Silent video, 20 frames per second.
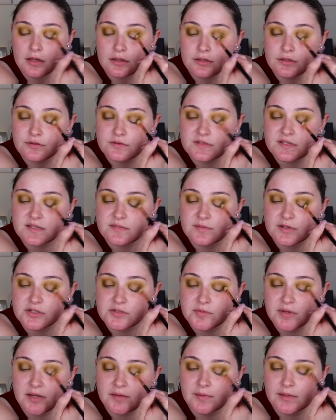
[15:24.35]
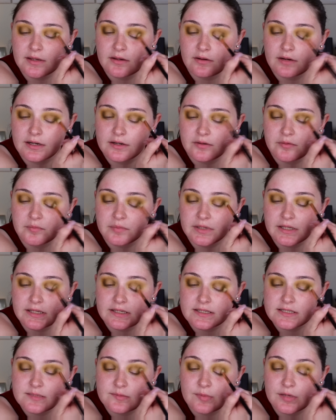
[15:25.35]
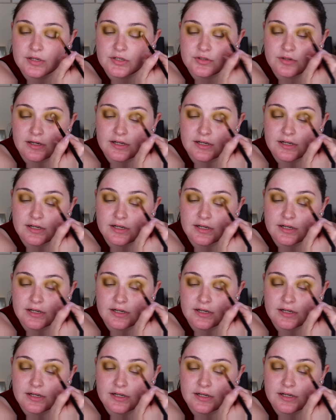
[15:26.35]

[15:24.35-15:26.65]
use as much pigment, or I don't blend as much,